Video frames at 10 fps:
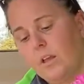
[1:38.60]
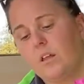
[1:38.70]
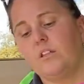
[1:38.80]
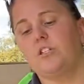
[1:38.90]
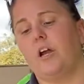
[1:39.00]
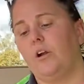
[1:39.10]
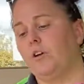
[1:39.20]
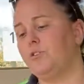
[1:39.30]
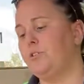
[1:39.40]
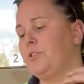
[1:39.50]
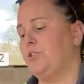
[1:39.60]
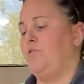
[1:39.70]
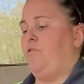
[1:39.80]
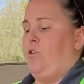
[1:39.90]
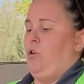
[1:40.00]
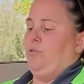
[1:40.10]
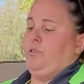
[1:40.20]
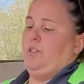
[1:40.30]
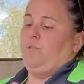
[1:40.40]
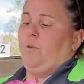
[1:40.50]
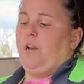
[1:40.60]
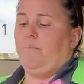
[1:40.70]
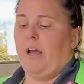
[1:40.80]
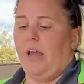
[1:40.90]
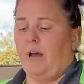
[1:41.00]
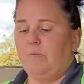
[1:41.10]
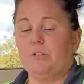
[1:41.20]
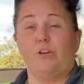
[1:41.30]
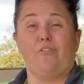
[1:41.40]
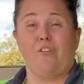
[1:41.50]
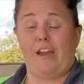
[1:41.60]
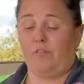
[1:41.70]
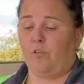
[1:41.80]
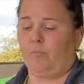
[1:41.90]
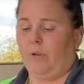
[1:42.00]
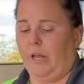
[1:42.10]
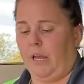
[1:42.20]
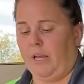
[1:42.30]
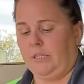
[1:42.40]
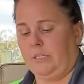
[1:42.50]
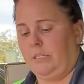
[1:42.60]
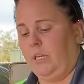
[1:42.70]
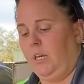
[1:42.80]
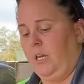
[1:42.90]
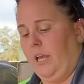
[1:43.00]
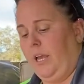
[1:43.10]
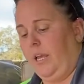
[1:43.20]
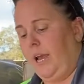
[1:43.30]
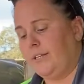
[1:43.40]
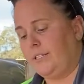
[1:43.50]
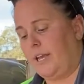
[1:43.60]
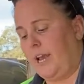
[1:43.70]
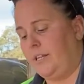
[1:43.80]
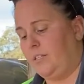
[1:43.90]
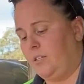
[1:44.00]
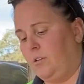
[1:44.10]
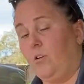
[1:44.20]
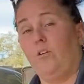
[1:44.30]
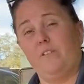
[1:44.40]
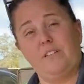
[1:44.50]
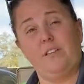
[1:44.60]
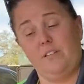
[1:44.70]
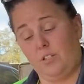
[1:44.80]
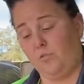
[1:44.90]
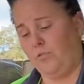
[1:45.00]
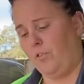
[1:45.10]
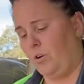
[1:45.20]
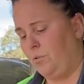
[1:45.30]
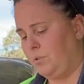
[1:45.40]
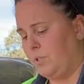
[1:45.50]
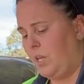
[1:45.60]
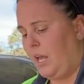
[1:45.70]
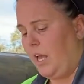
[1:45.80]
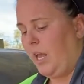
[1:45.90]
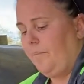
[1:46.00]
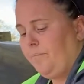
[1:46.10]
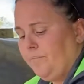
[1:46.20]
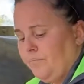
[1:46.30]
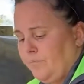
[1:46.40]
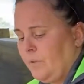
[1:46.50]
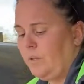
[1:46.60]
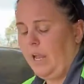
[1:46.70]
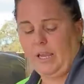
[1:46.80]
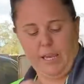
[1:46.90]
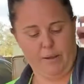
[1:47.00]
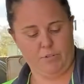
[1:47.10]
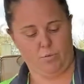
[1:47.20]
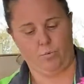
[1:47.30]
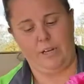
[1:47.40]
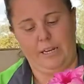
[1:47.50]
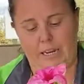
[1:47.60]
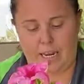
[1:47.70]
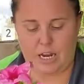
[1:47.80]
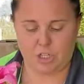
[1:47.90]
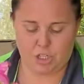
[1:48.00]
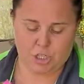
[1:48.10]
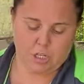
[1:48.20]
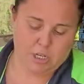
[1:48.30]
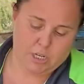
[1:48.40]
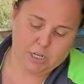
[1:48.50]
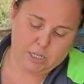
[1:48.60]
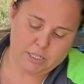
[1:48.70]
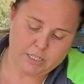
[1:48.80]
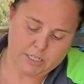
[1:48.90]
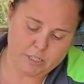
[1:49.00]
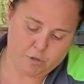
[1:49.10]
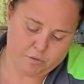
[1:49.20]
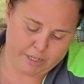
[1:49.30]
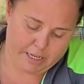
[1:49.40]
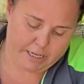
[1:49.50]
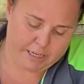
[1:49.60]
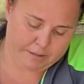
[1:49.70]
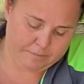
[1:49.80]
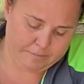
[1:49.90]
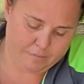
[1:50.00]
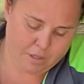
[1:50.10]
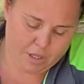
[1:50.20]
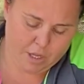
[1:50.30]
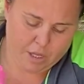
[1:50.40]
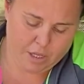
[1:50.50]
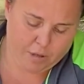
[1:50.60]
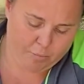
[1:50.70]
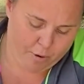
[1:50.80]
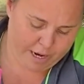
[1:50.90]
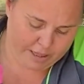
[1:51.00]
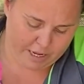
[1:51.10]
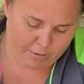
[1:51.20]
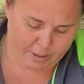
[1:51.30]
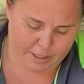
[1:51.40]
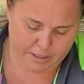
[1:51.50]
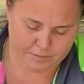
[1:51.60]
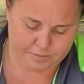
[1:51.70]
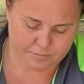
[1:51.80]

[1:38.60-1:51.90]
The Dichondra Silver Falls is one of my absolute favourite plants. It cascades, obviously, silver falls, and keeps a really lush silver colour. Break that one up